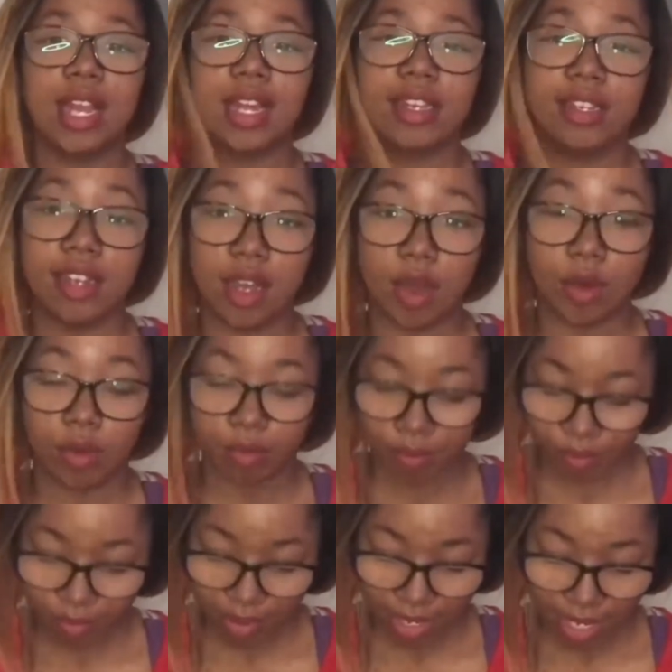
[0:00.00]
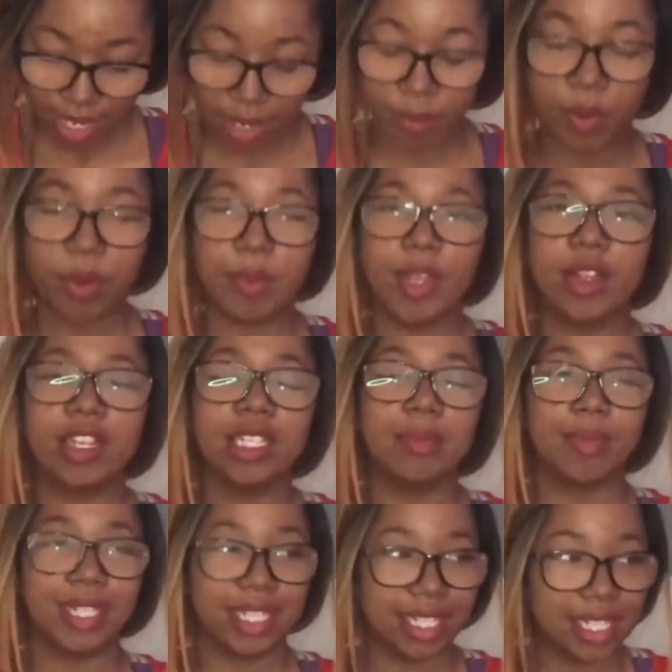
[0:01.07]
know. A premiere is
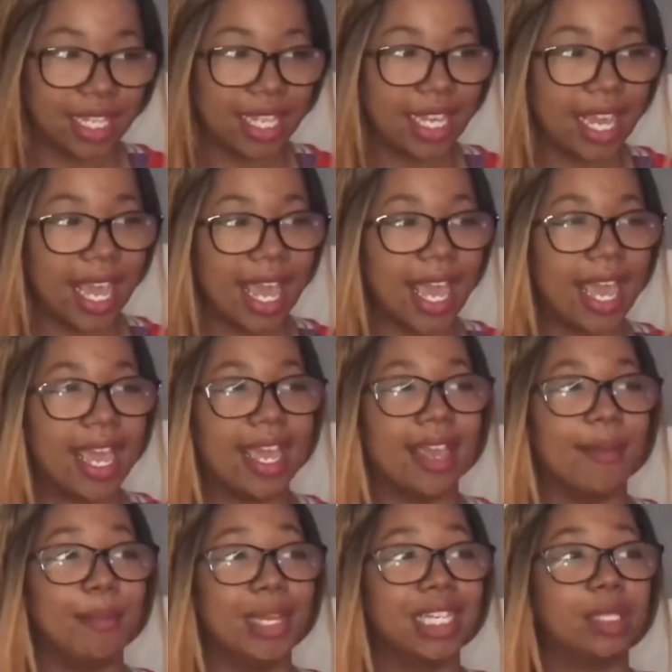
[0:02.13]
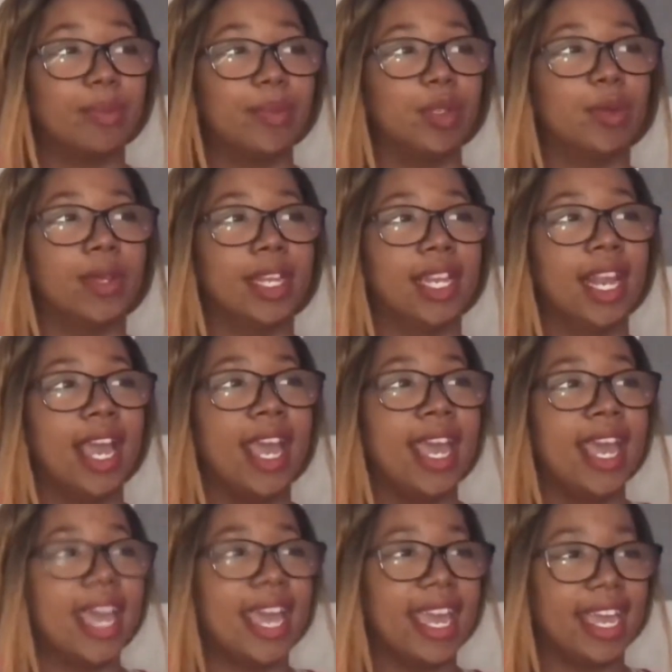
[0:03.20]
basically a mix between
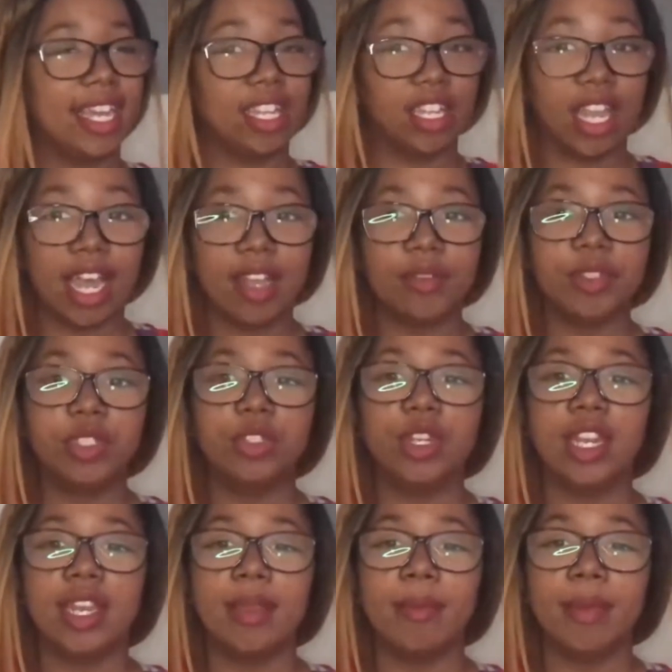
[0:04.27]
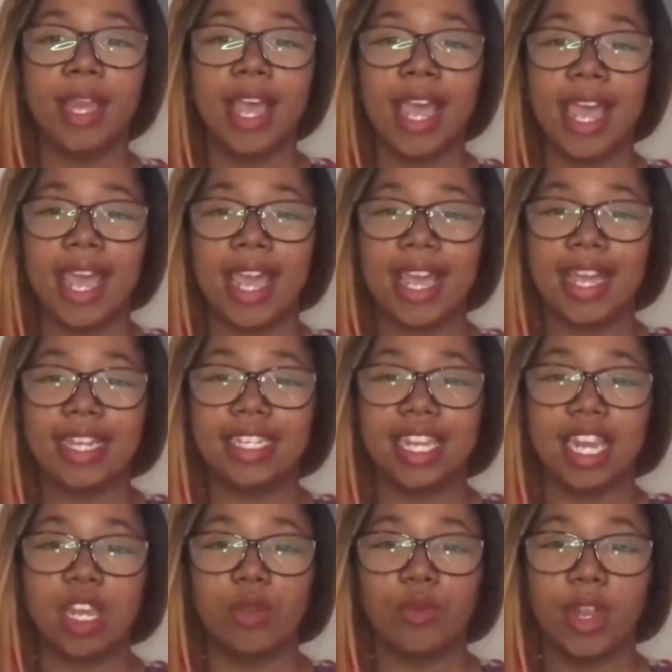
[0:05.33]
a live stream and
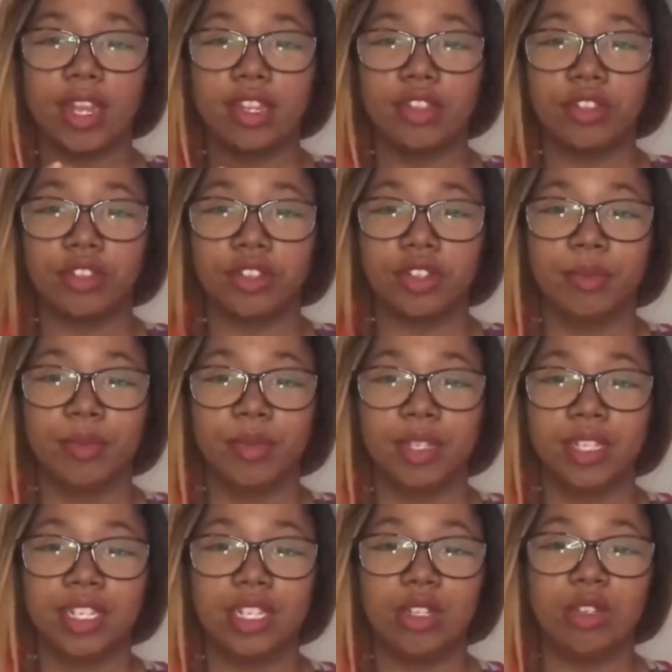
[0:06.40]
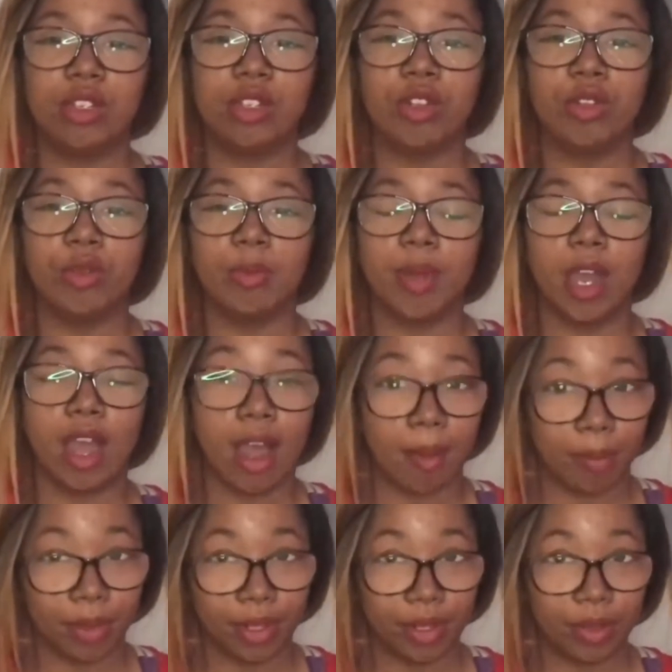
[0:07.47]
a regular YouTube
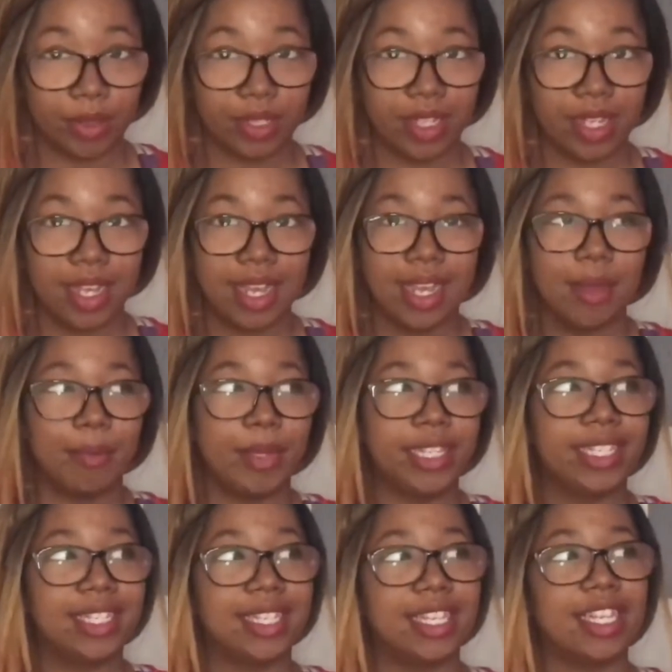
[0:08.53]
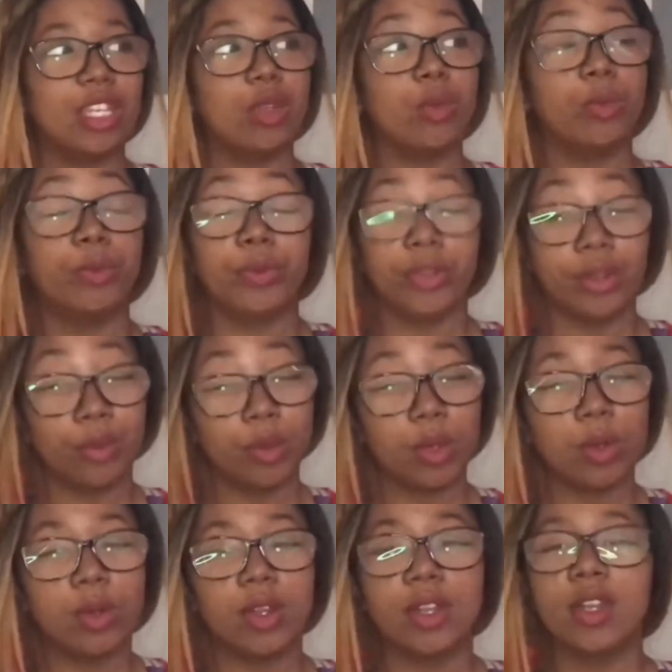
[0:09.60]
upload. Basically, you
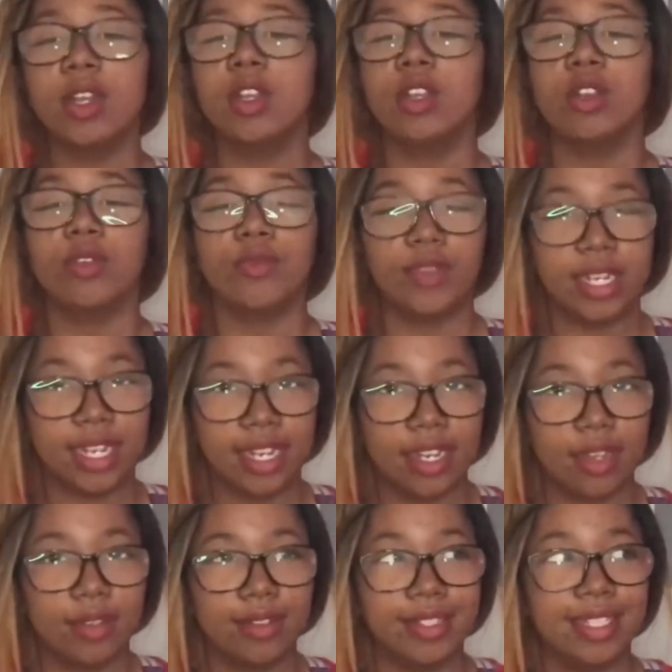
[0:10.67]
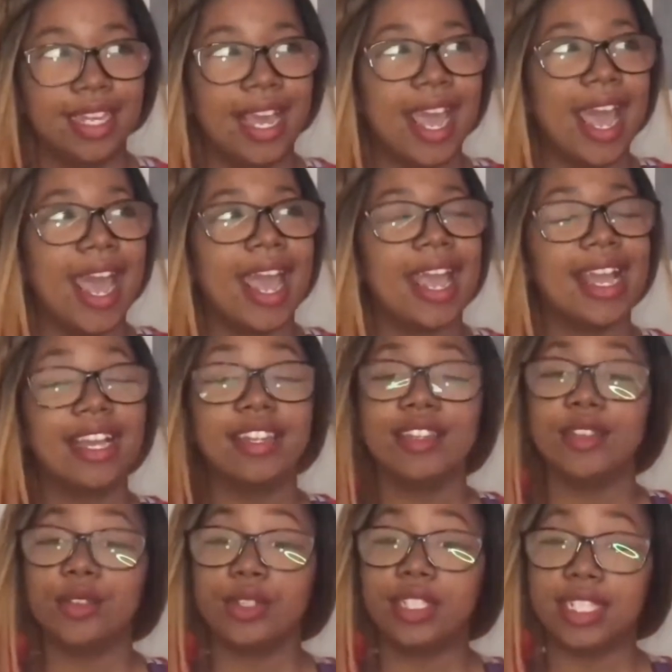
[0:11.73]
pre-record your videos and
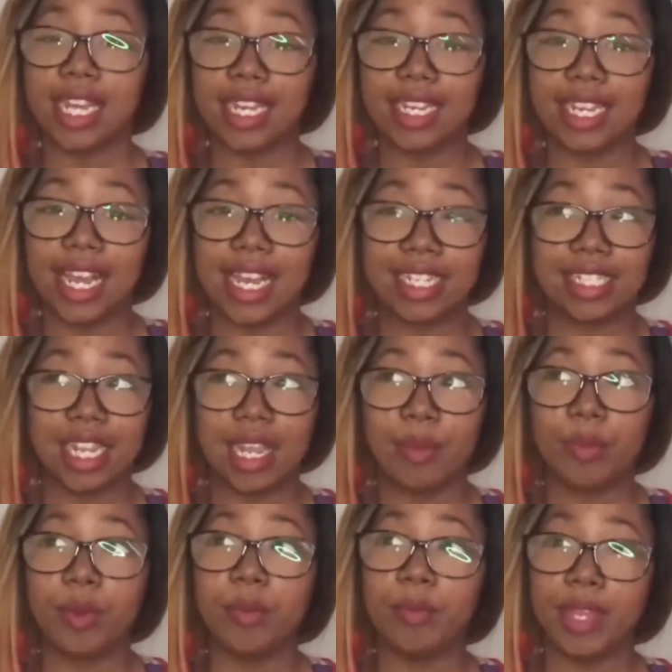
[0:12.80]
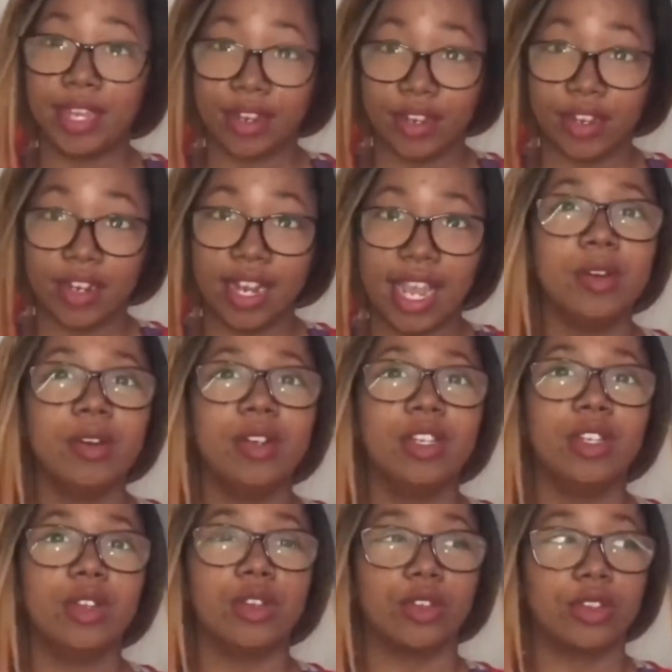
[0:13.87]
you set it as a premiere.
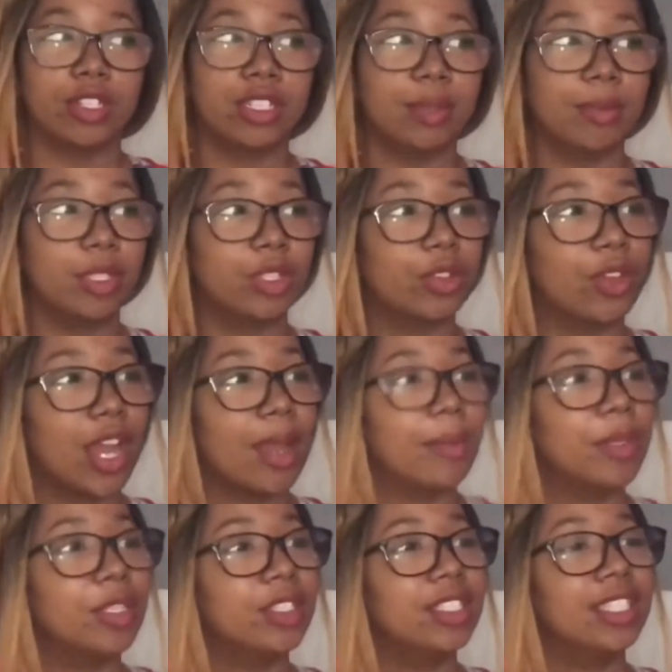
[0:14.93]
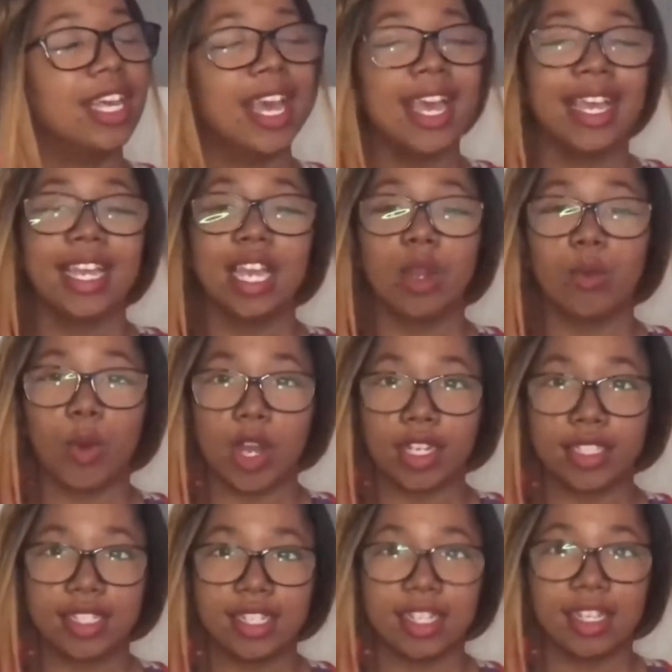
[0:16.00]
Your subscribers can
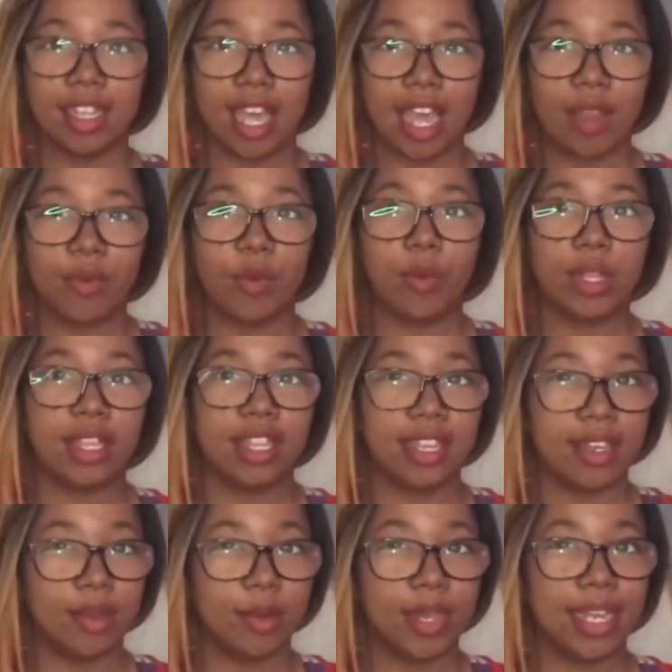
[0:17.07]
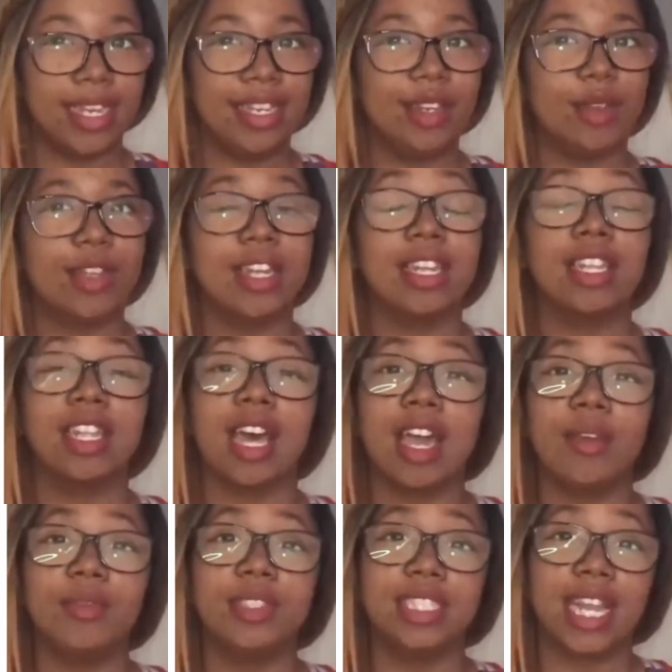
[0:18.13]
watch it live with you and you can
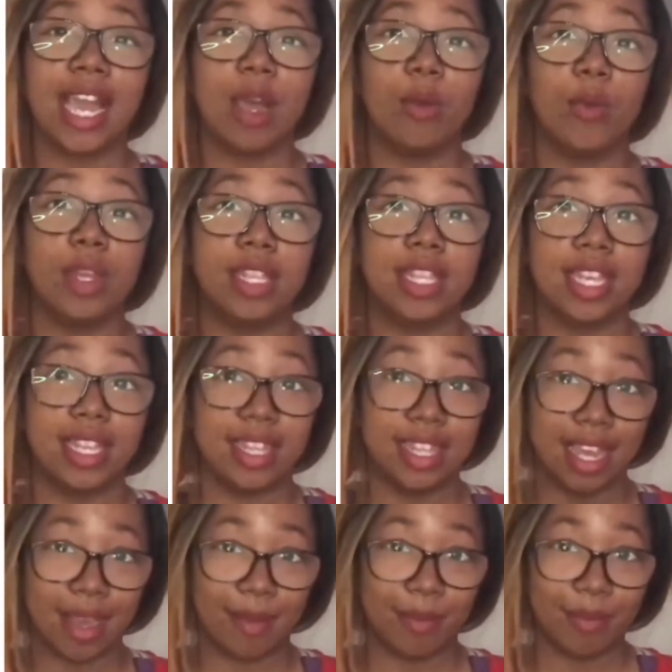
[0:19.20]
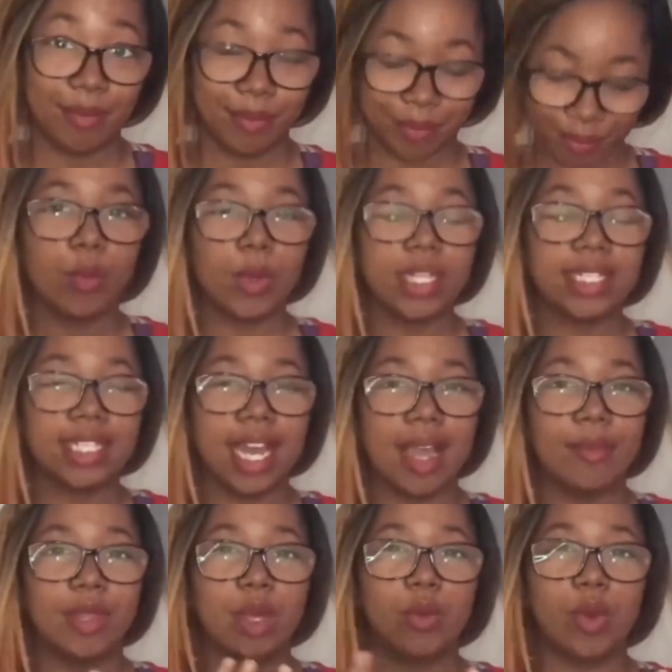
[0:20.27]
live chat with them what time
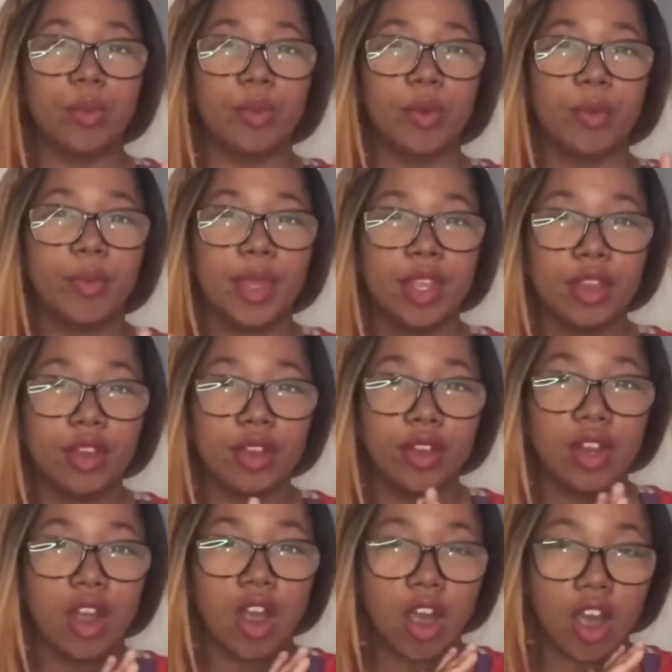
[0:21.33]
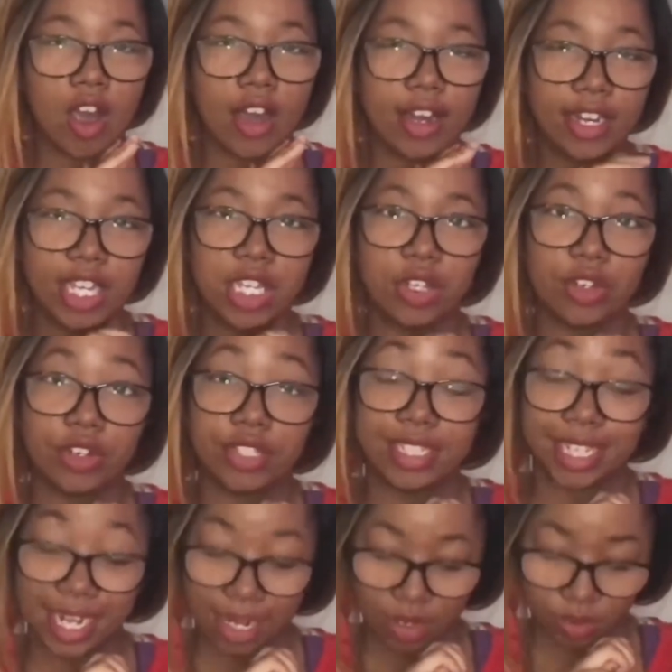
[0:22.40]
they will premiere on your
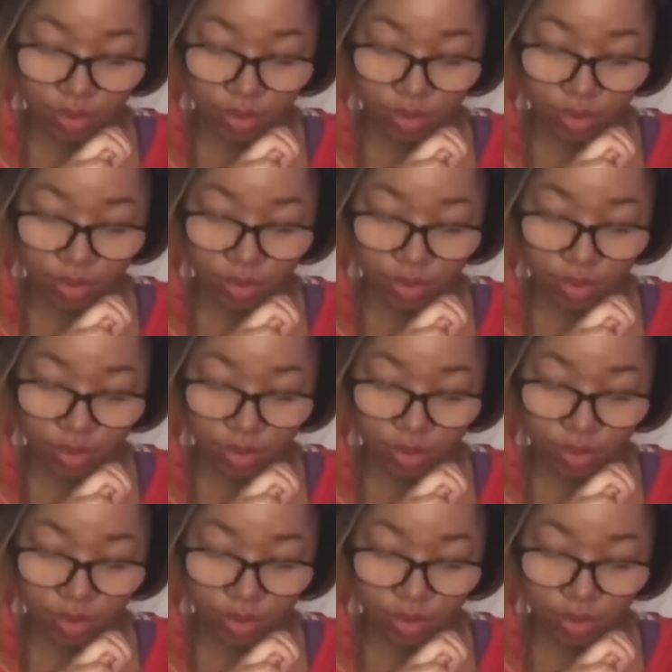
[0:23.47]
channel.